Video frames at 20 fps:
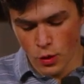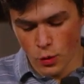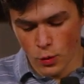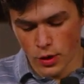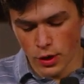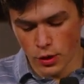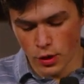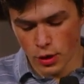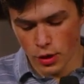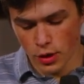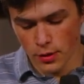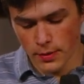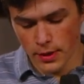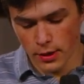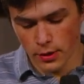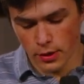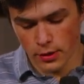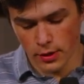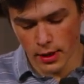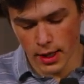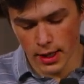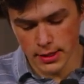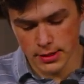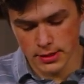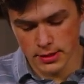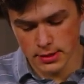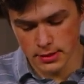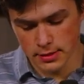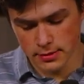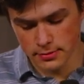When you heard about
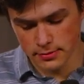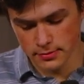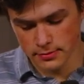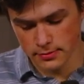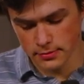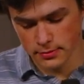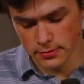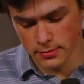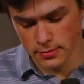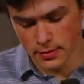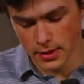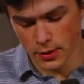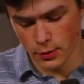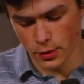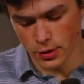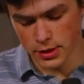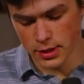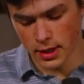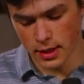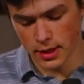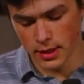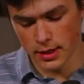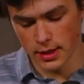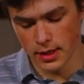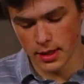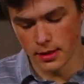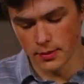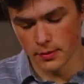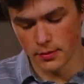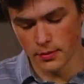Christ and were taught in
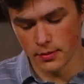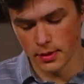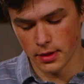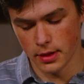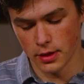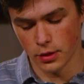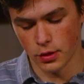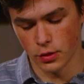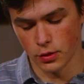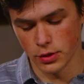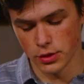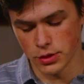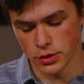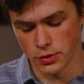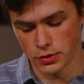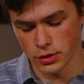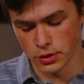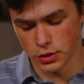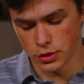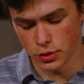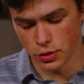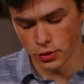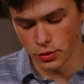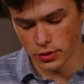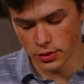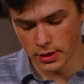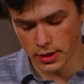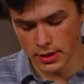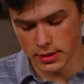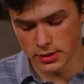him in accordance with the
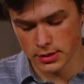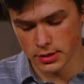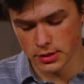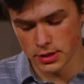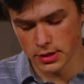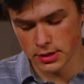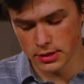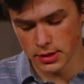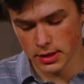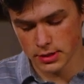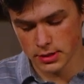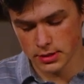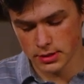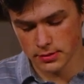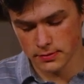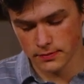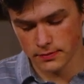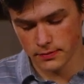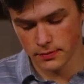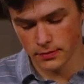truth that is in Jesus,